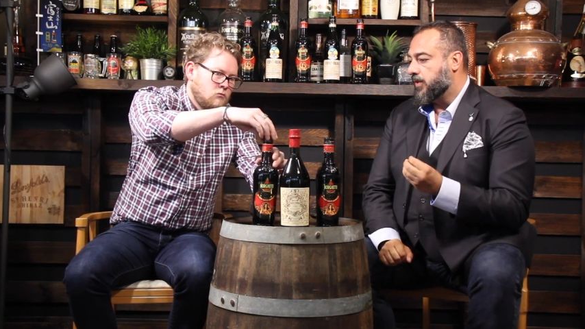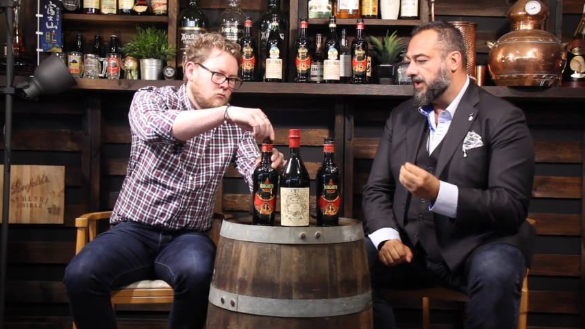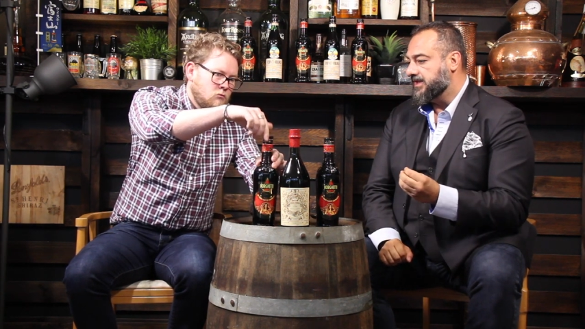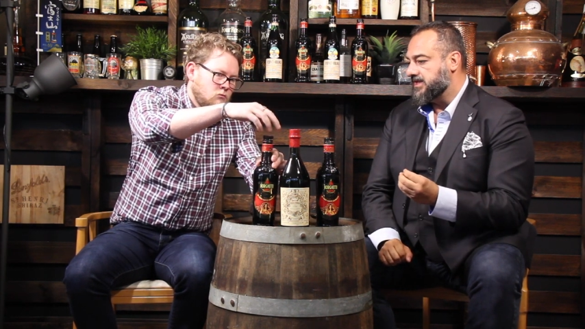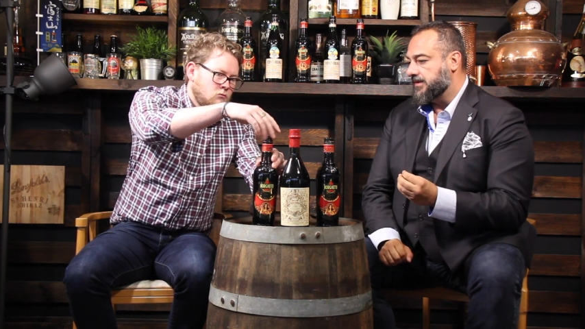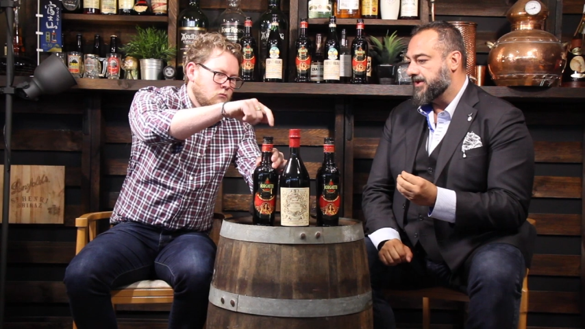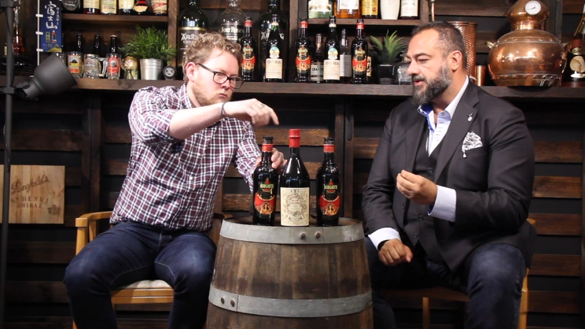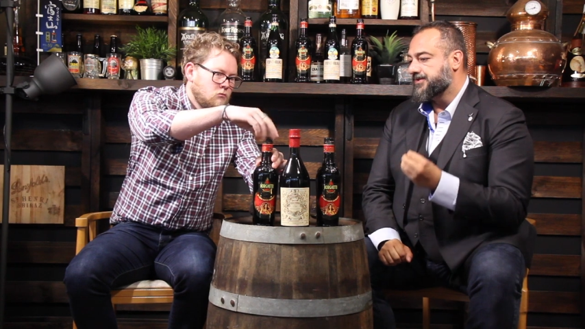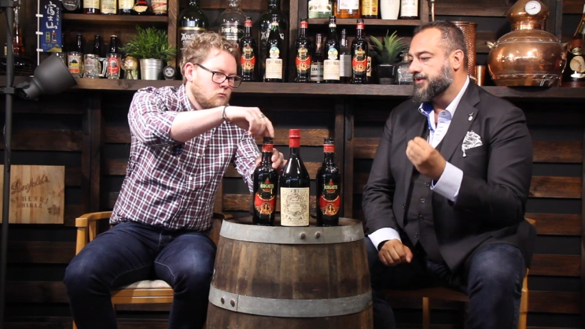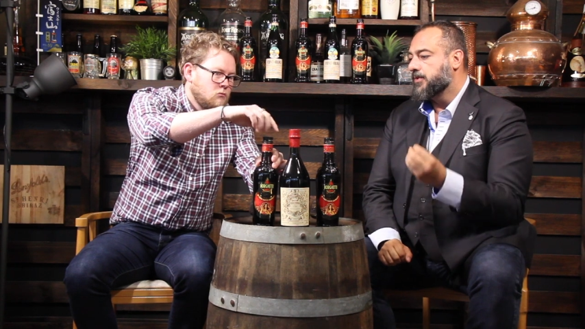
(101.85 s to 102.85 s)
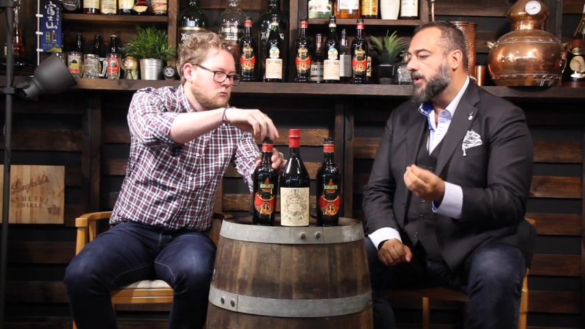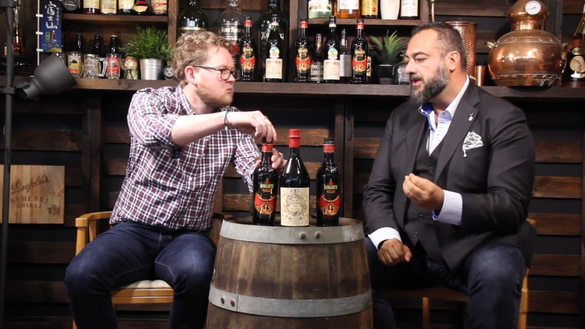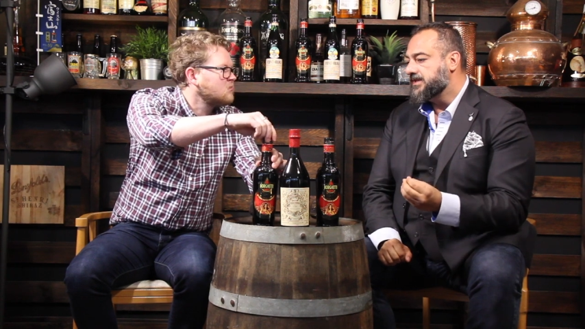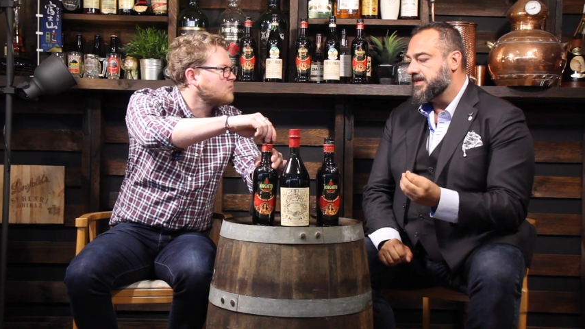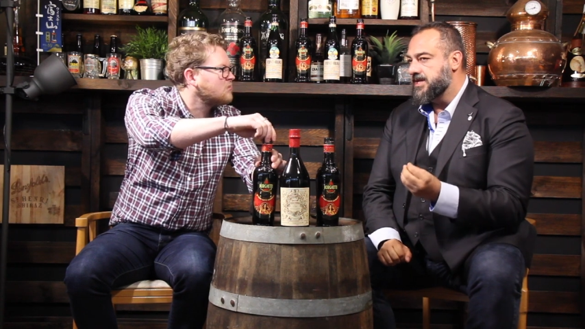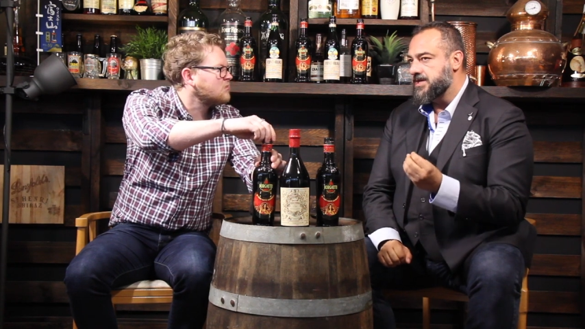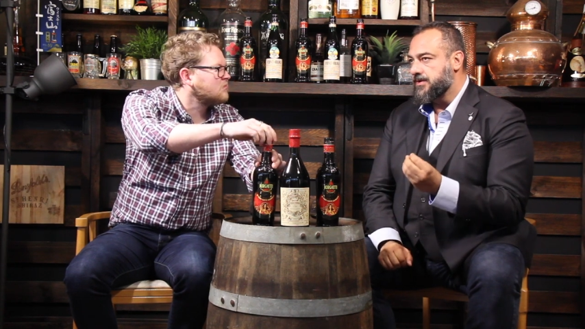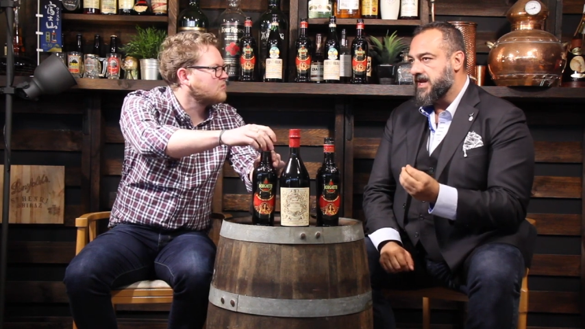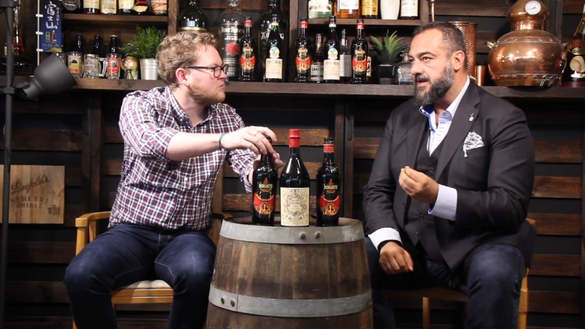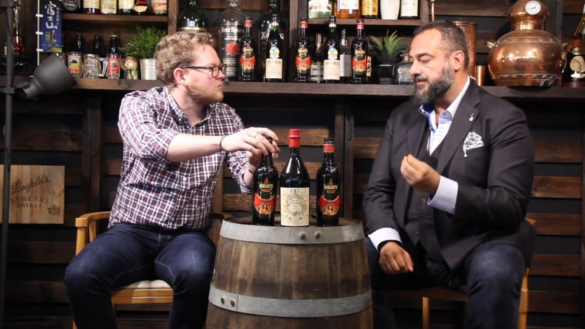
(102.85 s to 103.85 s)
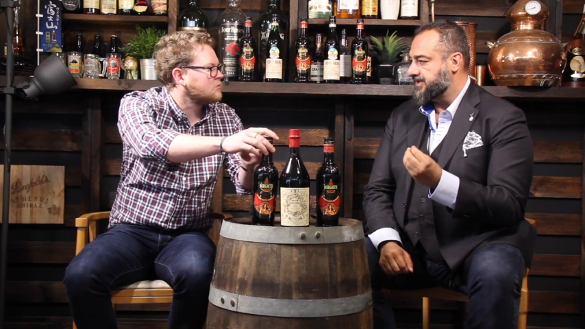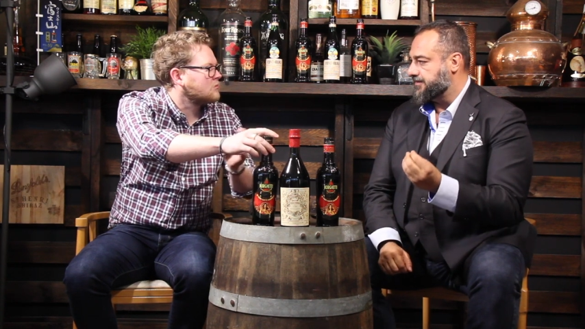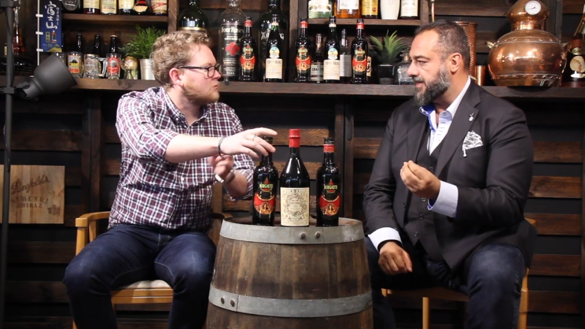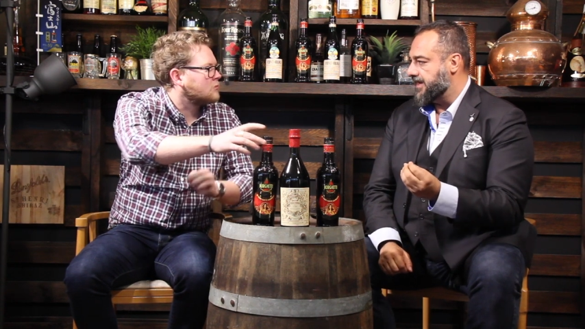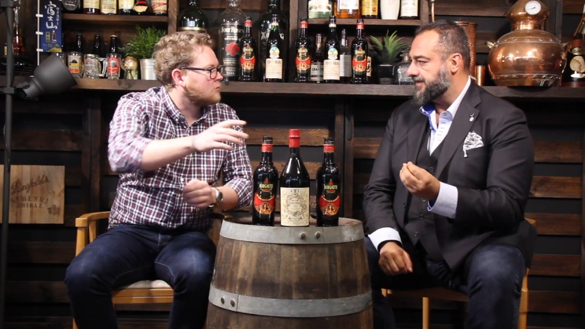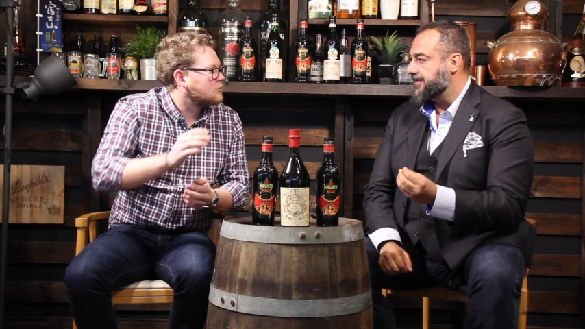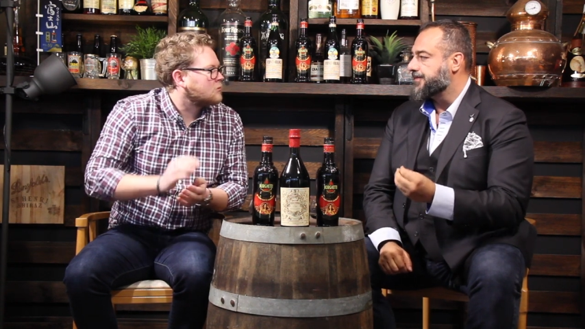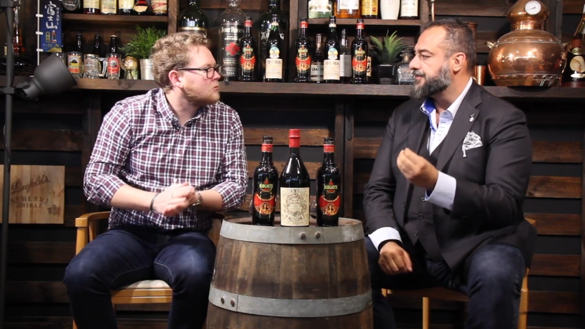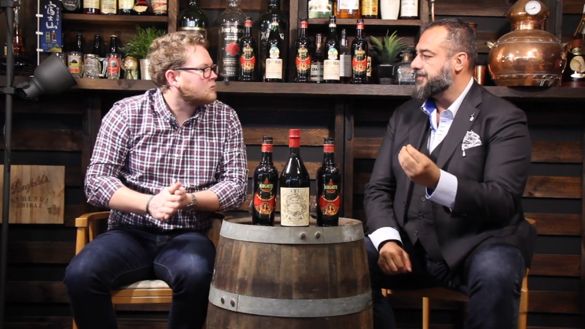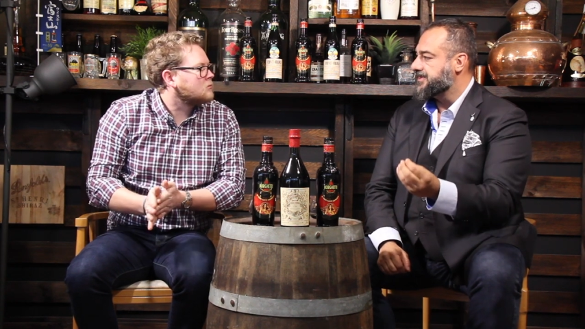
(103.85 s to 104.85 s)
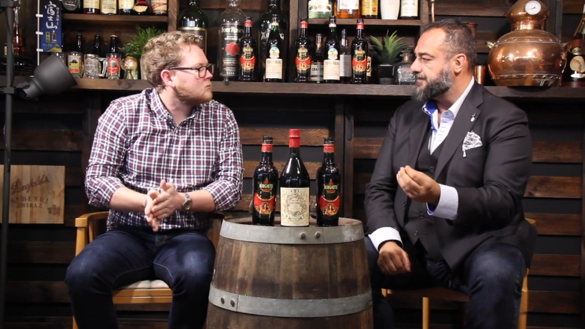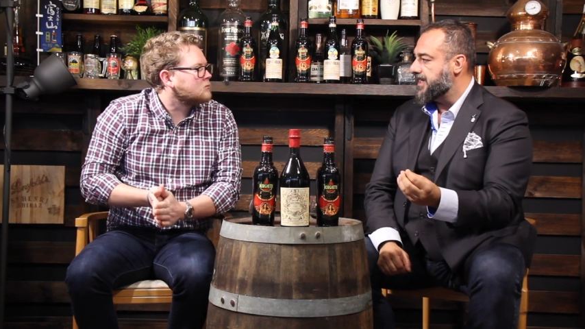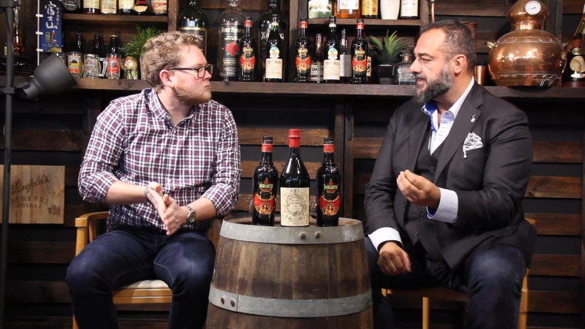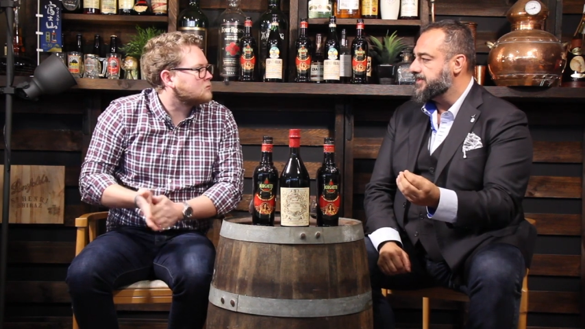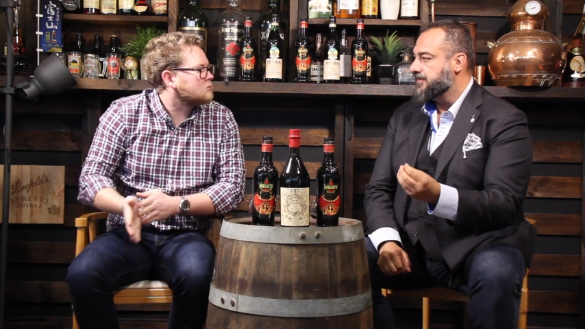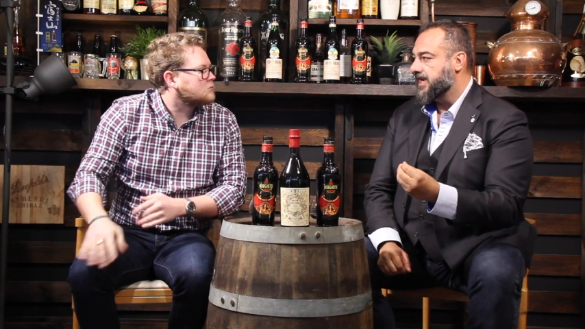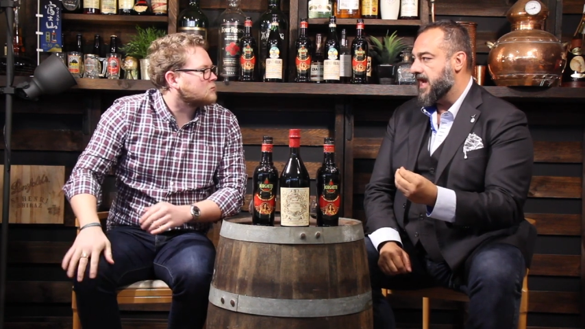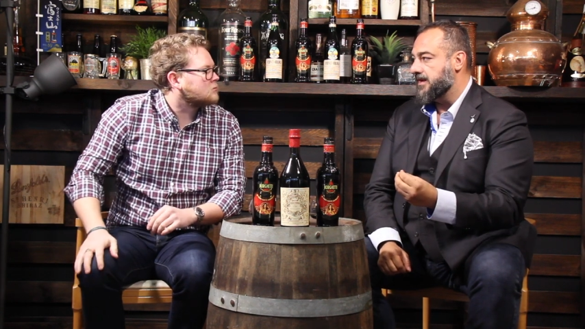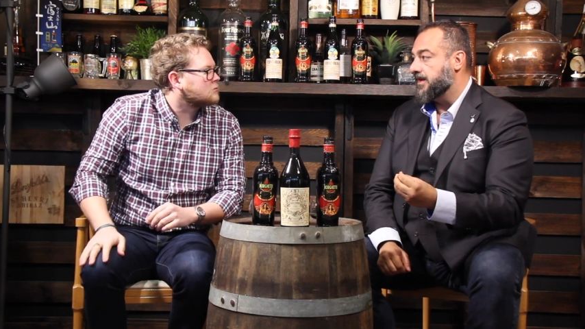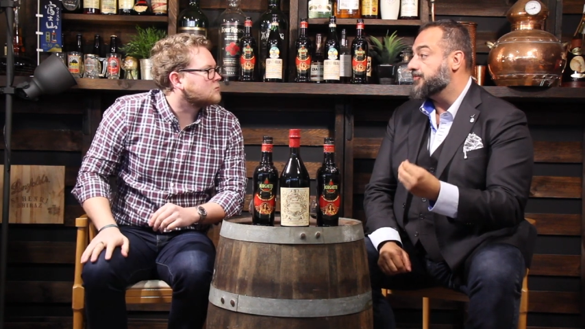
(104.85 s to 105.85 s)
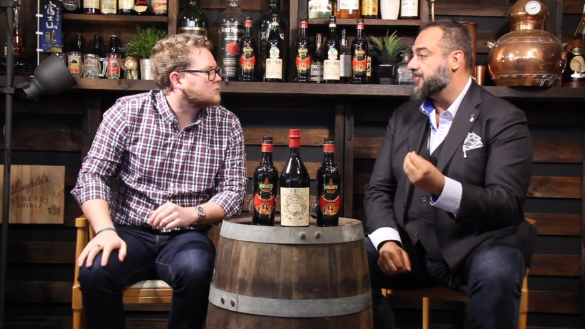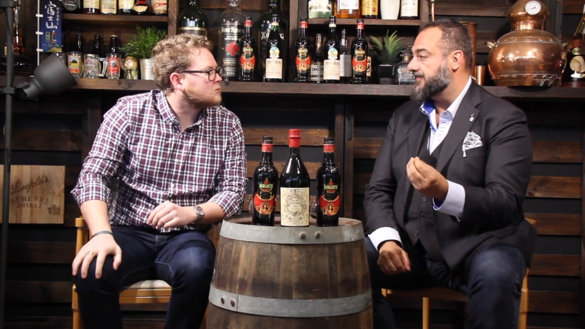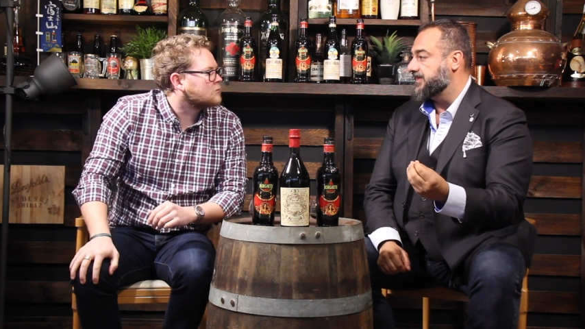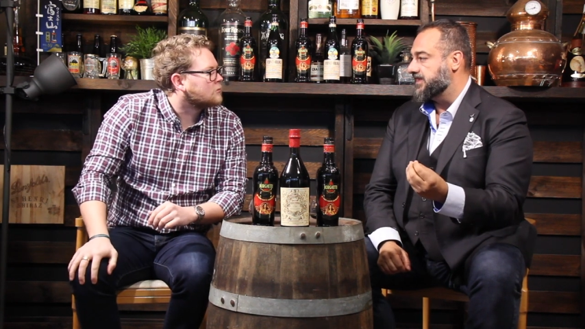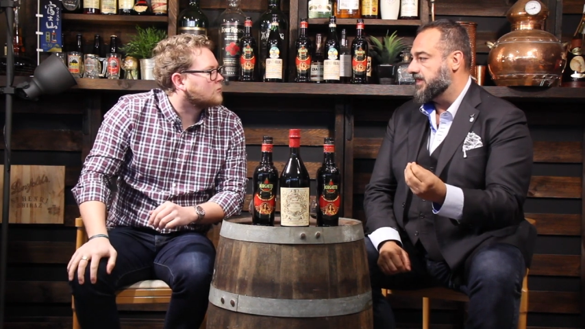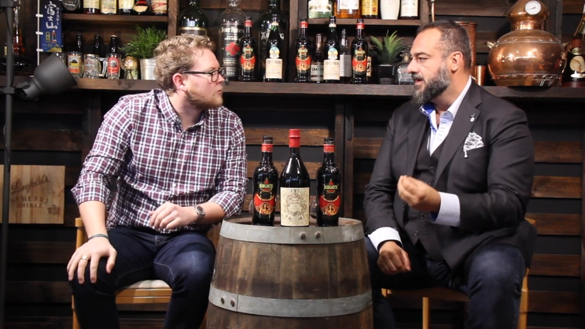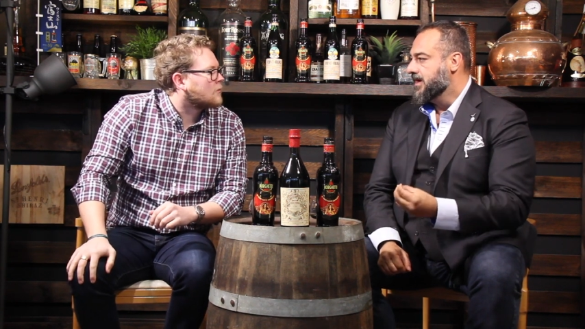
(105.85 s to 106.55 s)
Speaker 1: quality, because through quality you gain respect, and through respect you gain longevity.